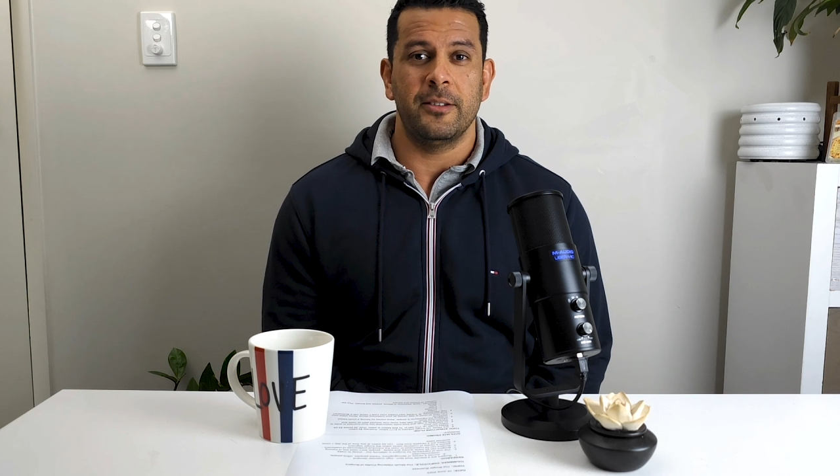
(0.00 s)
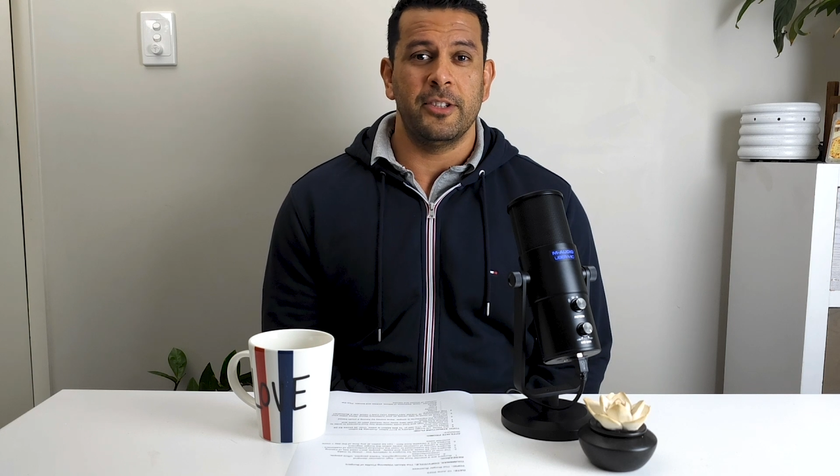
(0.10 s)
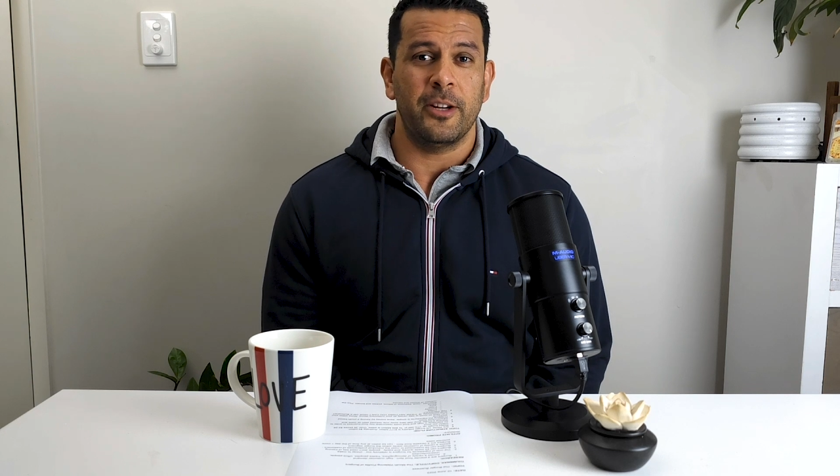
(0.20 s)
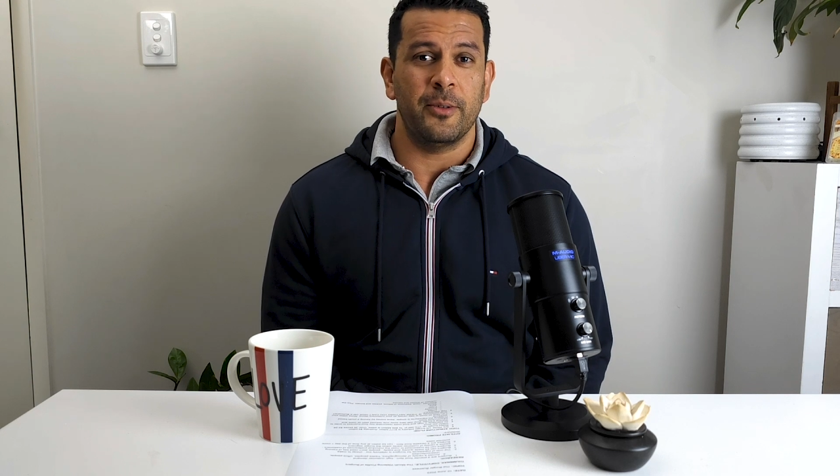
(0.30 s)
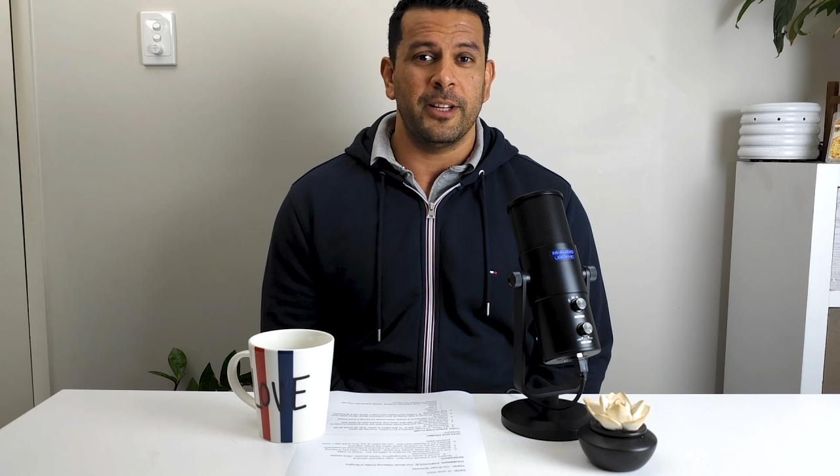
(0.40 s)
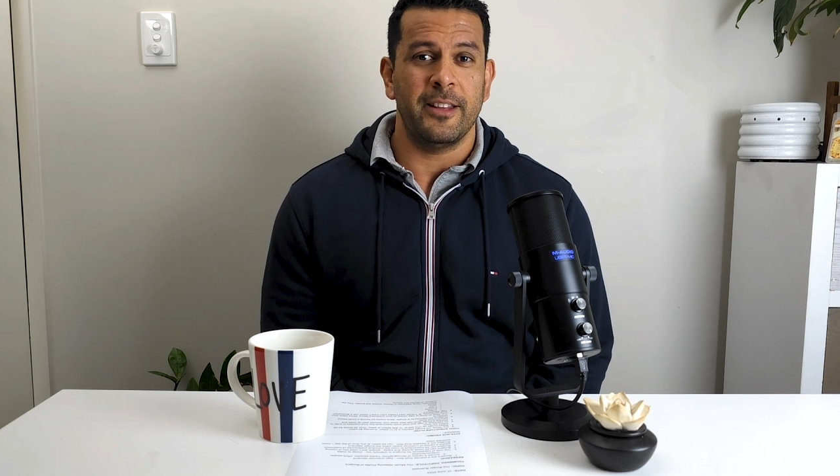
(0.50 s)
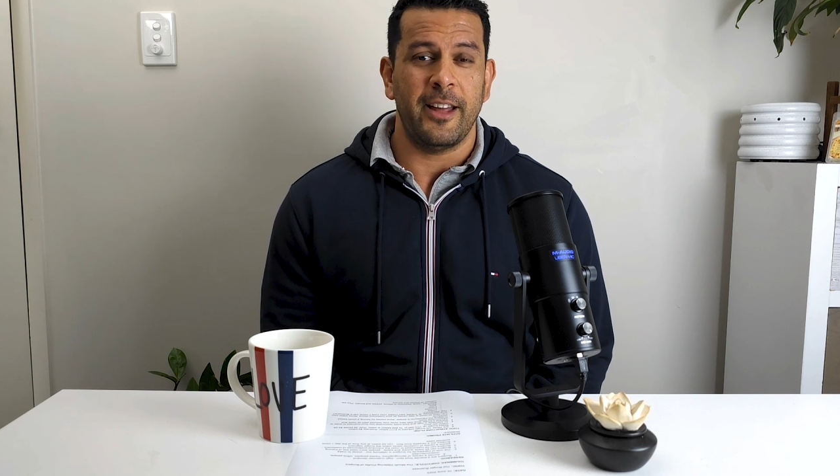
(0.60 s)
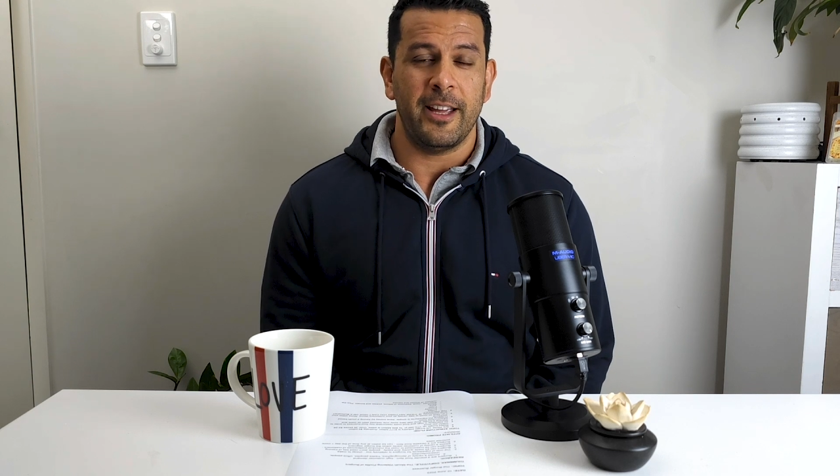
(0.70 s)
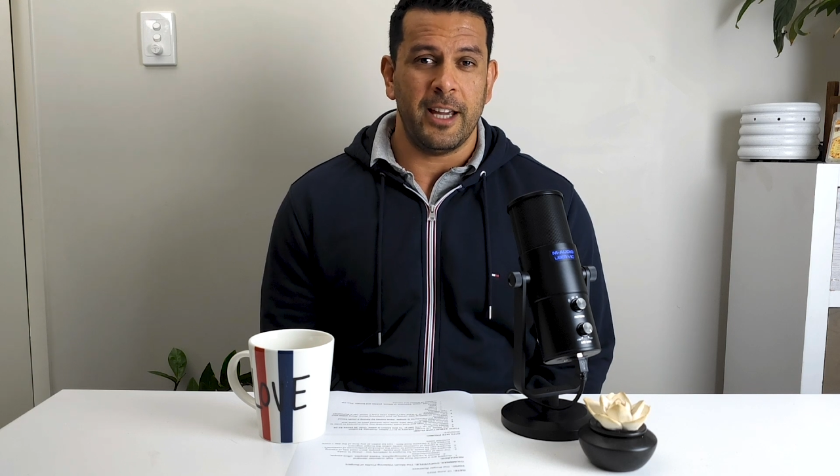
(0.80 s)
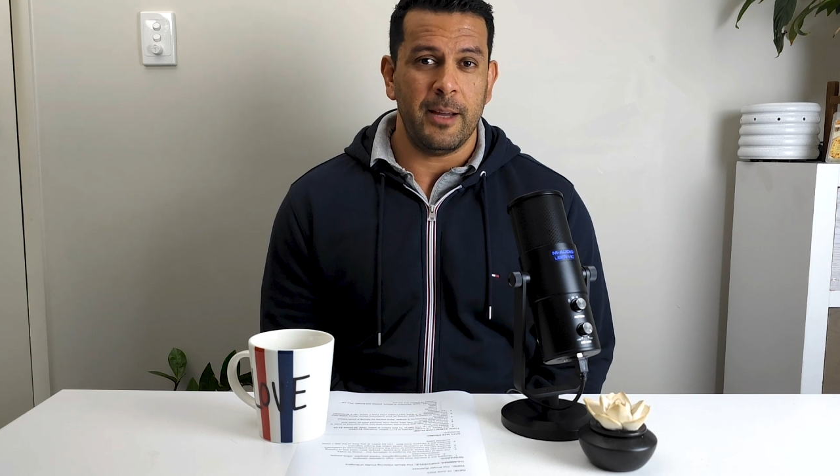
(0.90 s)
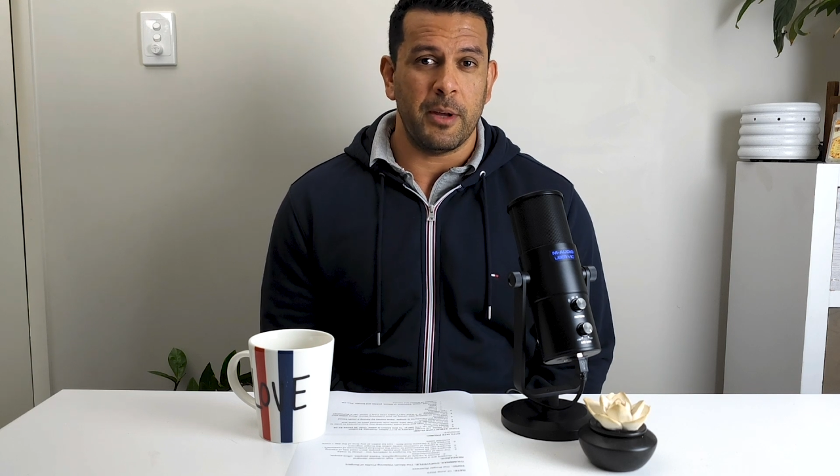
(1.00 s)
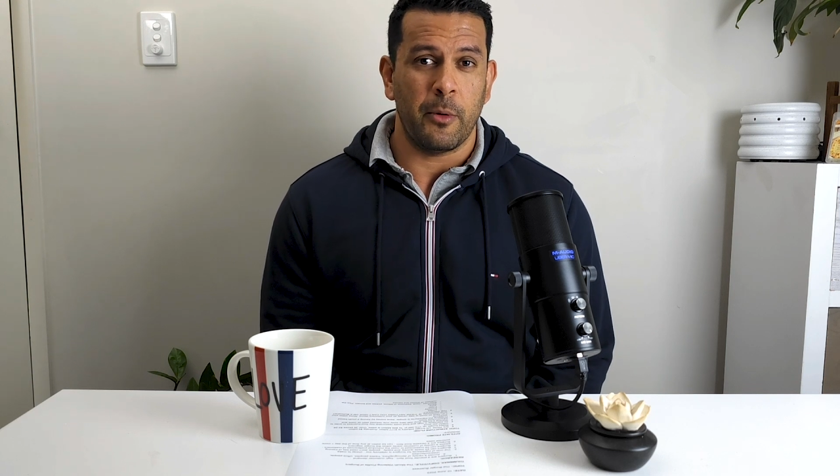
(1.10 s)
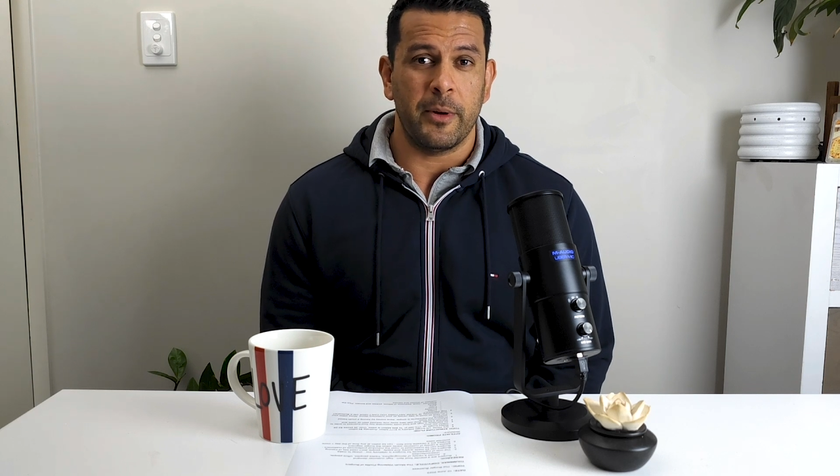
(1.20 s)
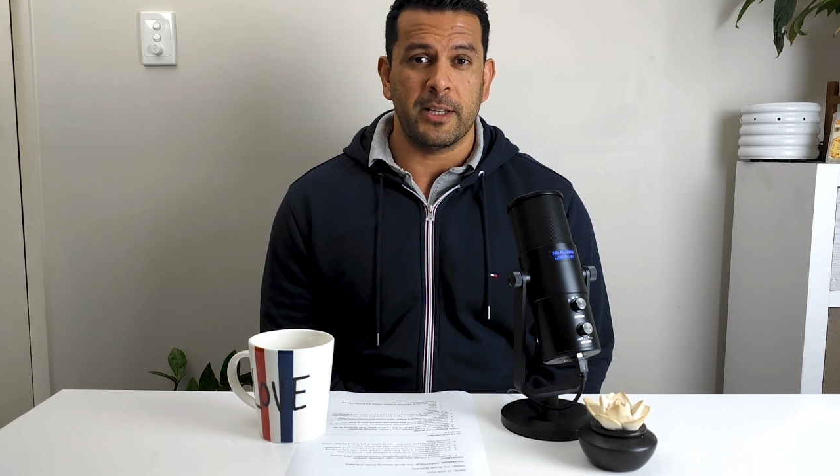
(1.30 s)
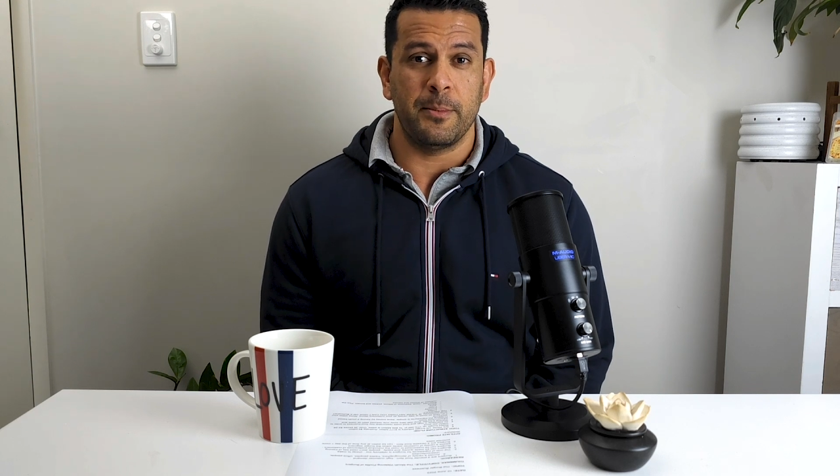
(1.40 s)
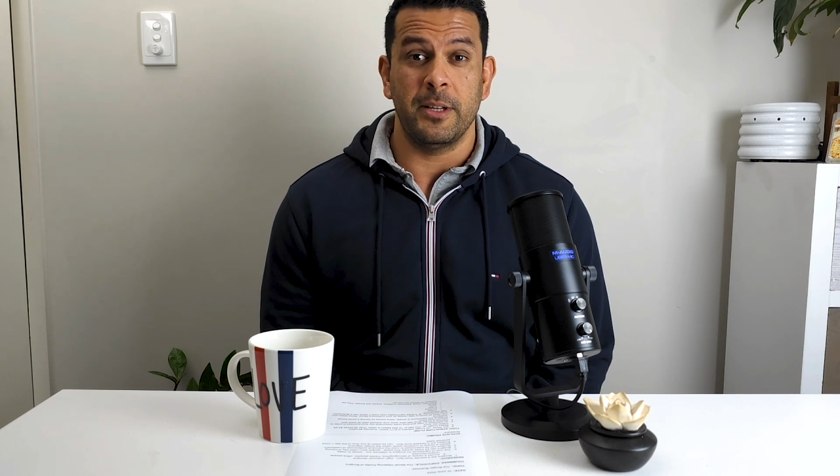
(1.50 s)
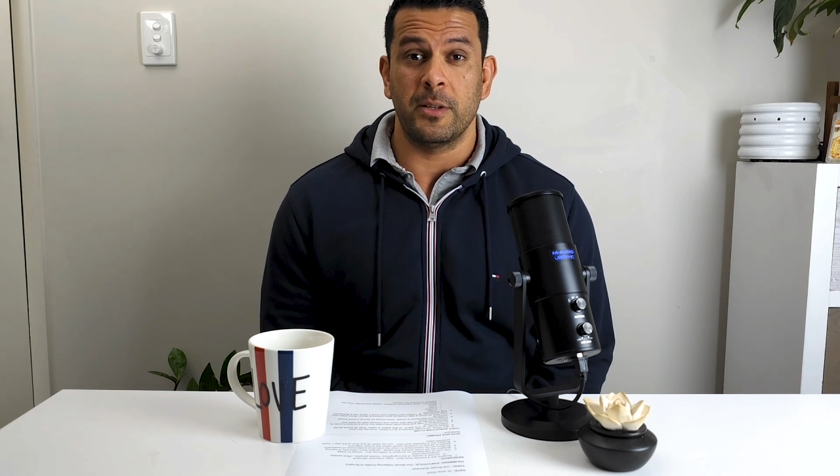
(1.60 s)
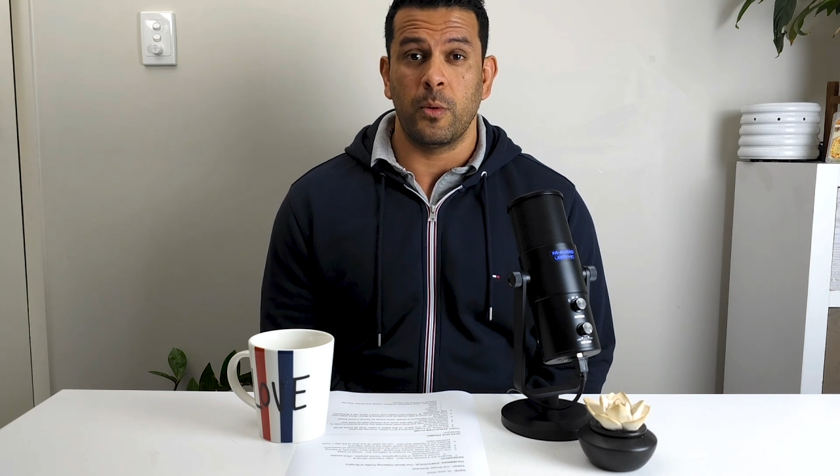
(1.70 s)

generally they keep their recipes